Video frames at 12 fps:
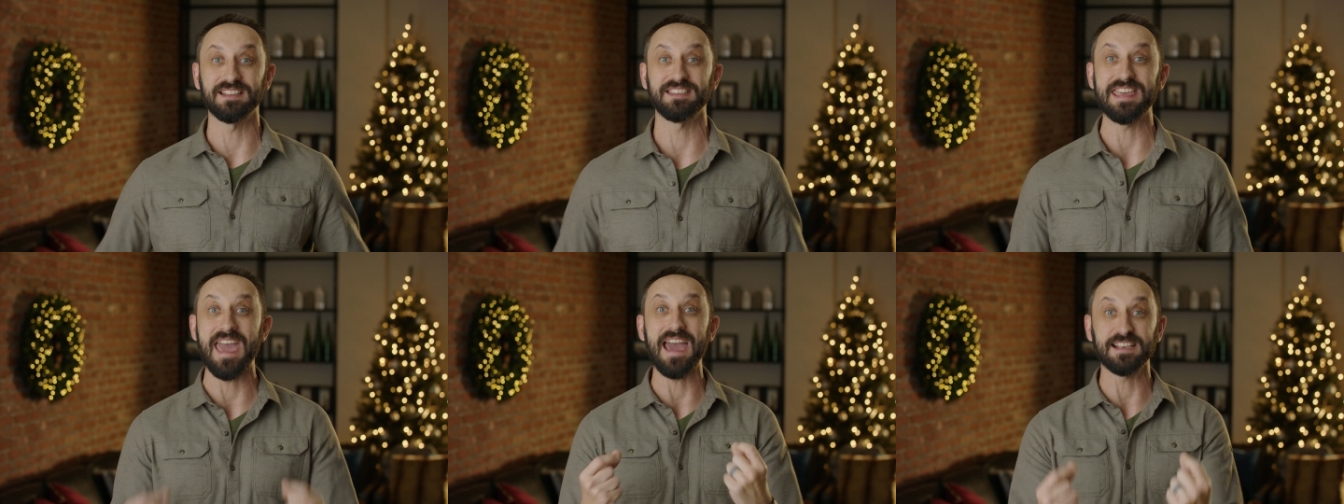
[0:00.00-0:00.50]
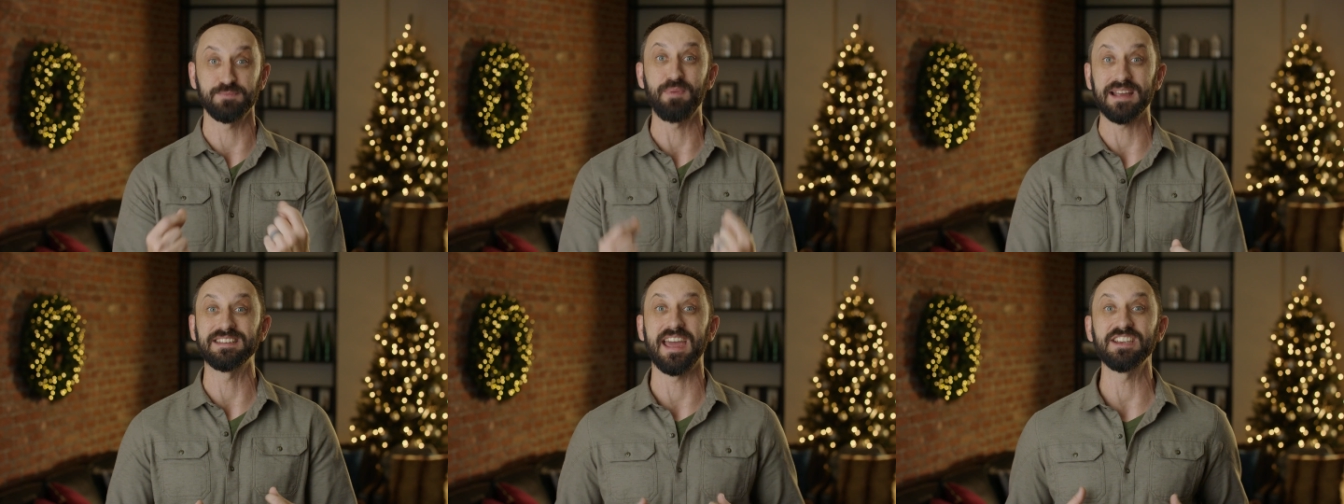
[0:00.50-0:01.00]
It's the
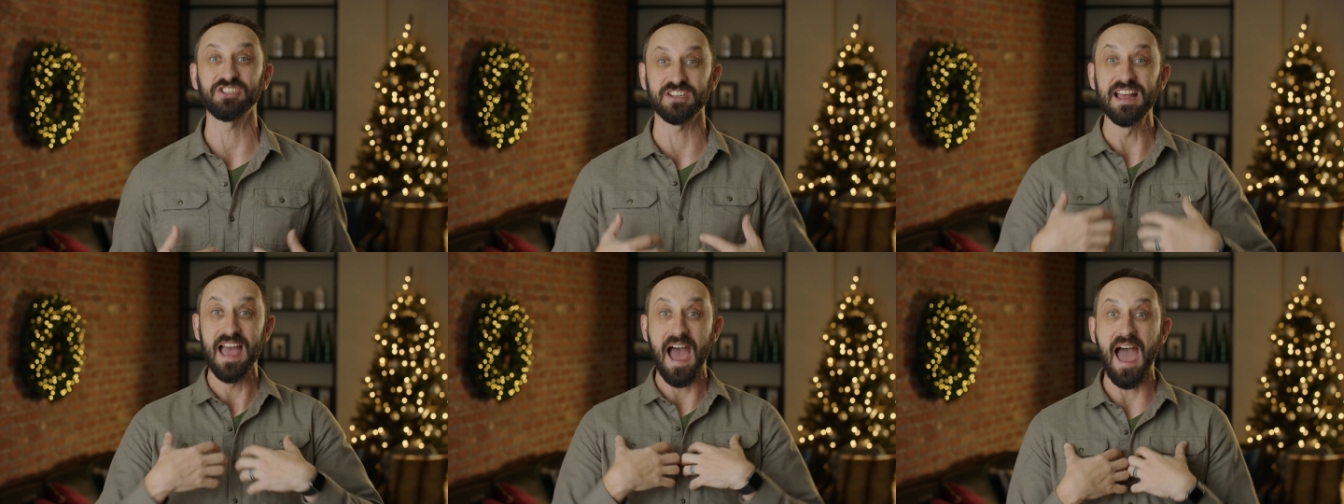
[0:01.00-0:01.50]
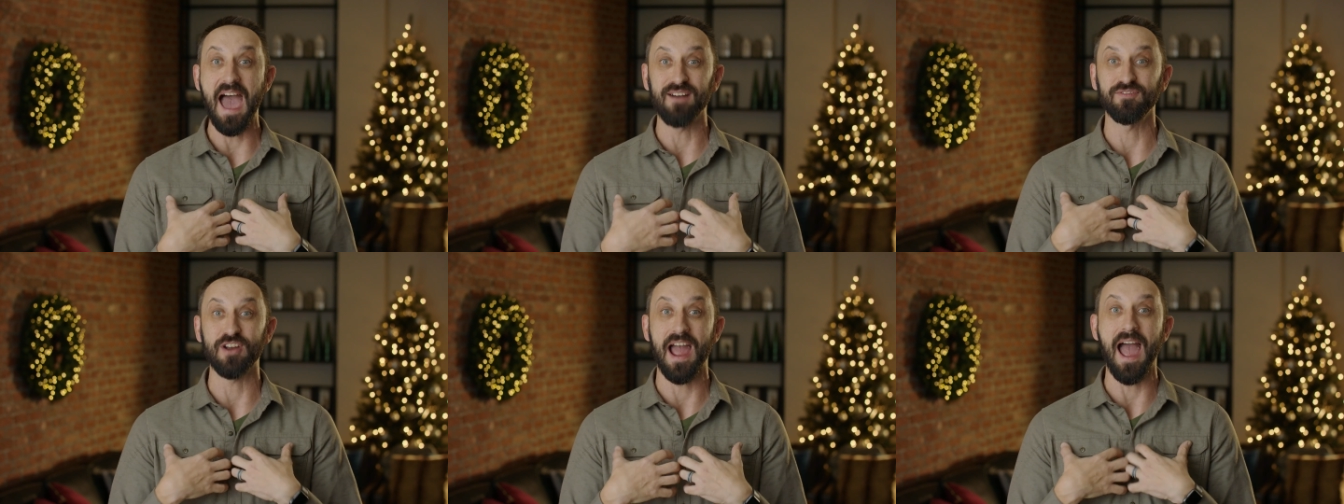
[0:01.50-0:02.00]
expectation I
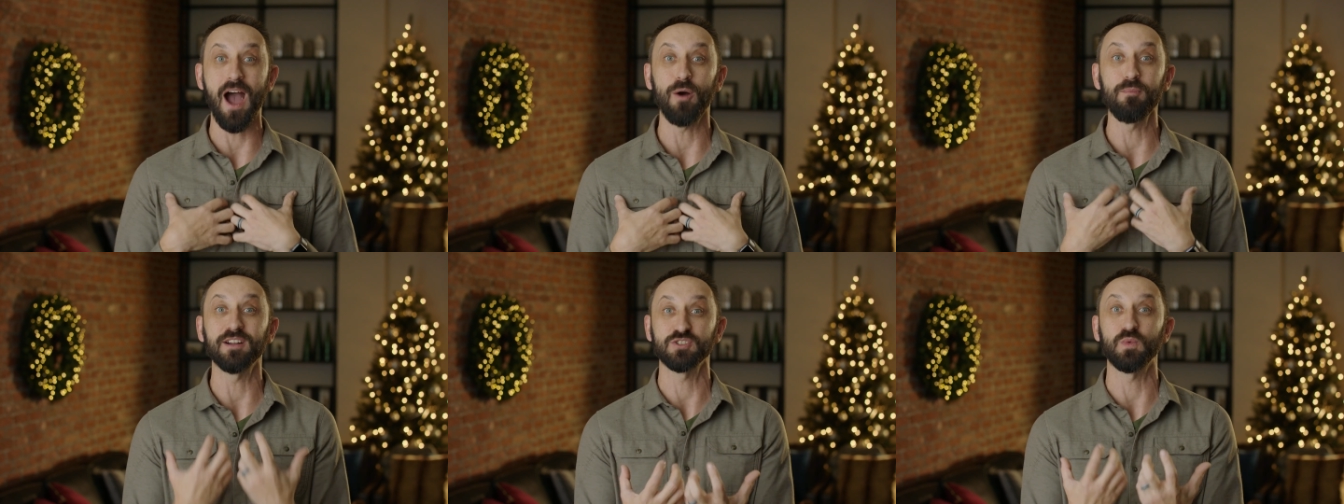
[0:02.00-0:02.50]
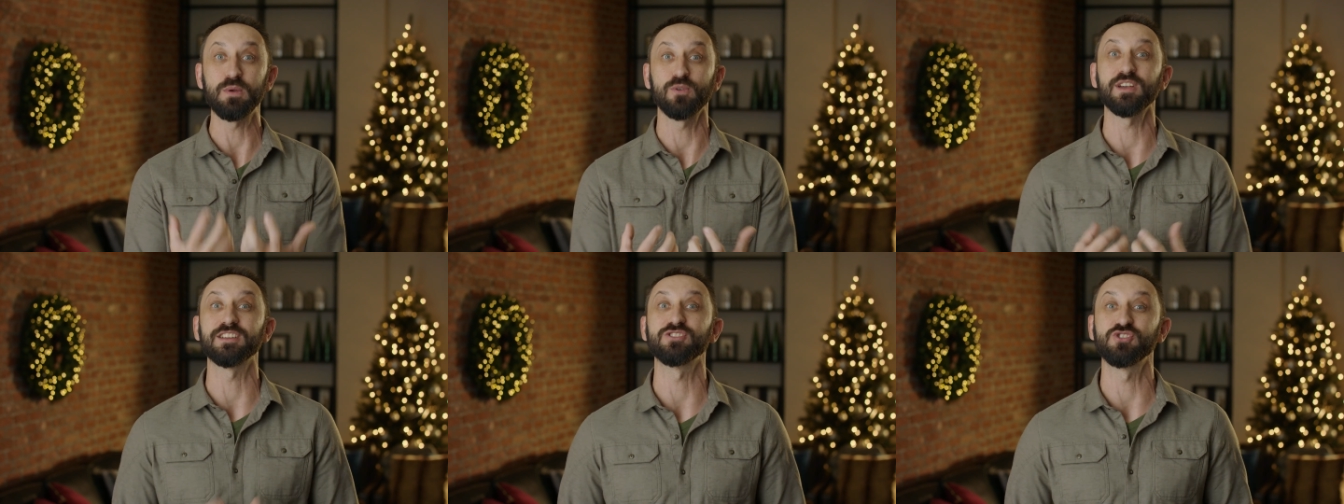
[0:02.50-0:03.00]
have for how much we
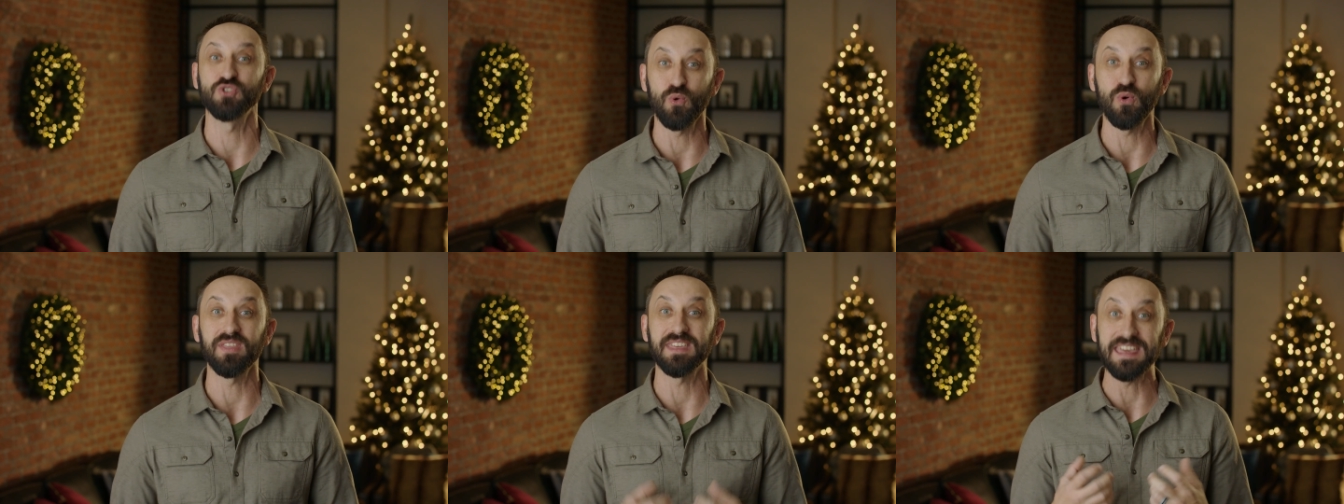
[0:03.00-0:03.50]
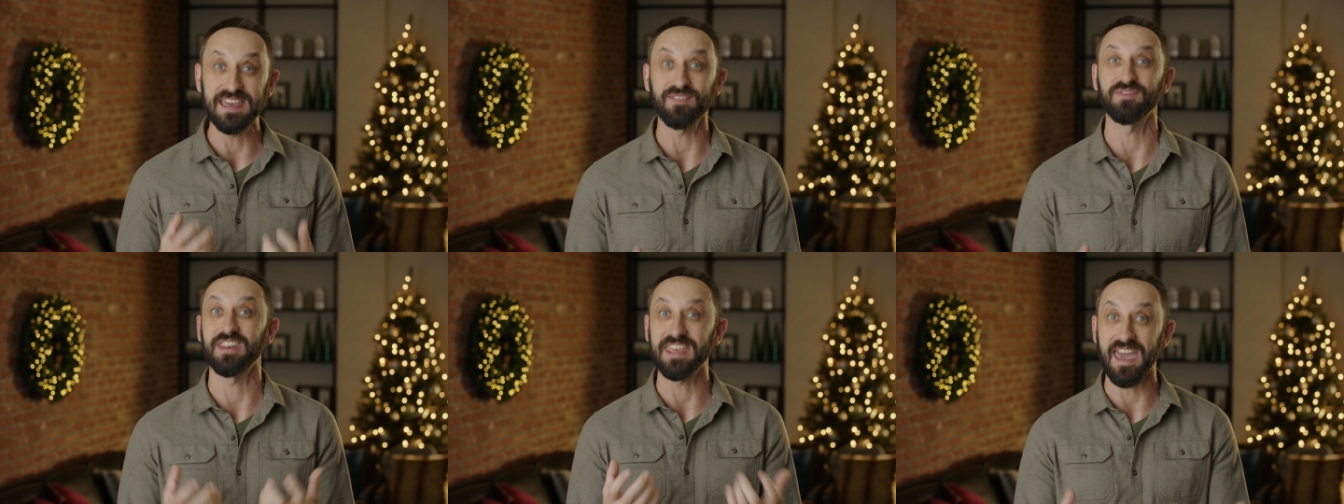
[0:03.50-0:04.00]
will enjoy the
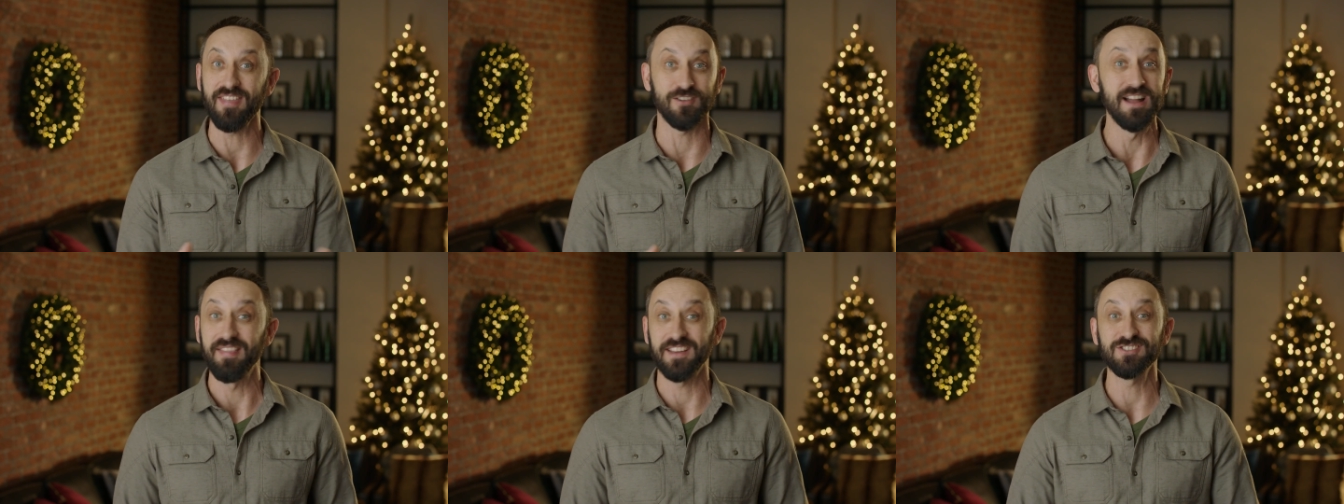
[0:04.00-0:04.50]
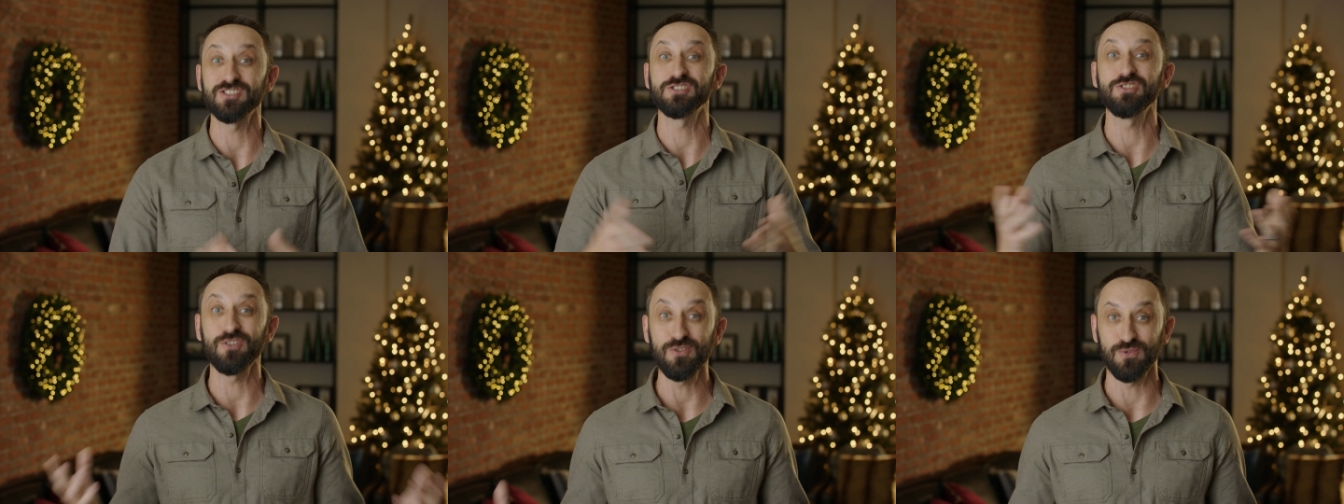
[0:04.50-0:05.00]
gift together. That's
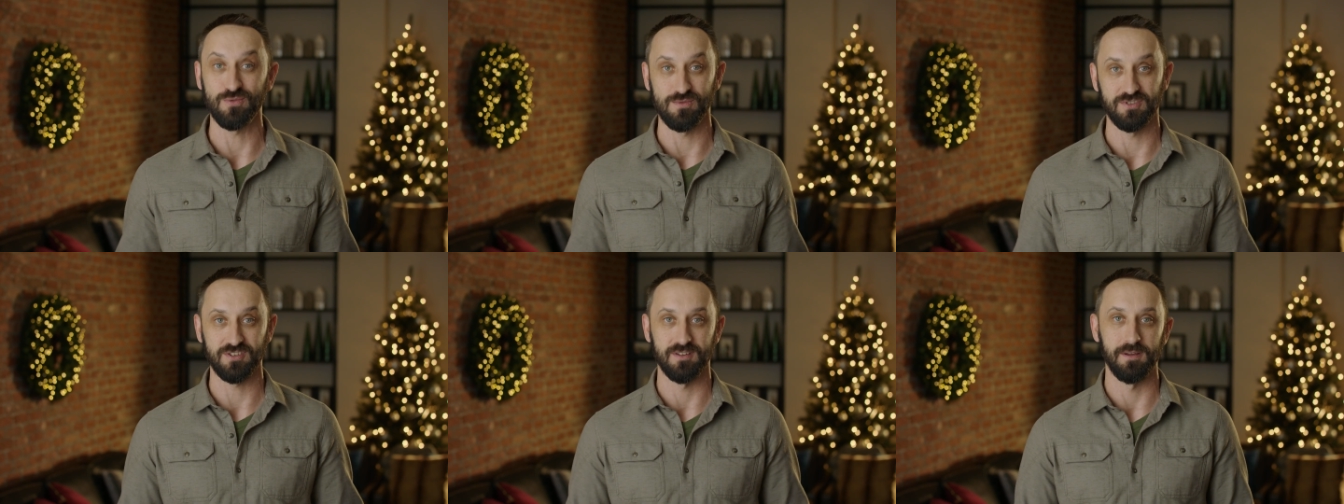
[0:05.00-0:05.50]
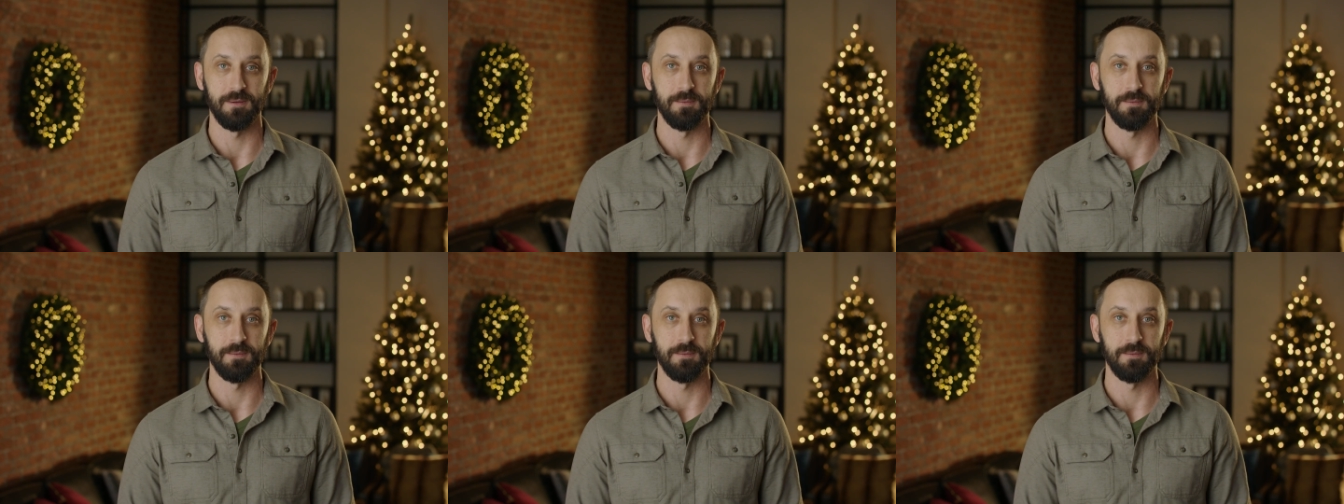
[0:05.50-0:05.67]
just huge.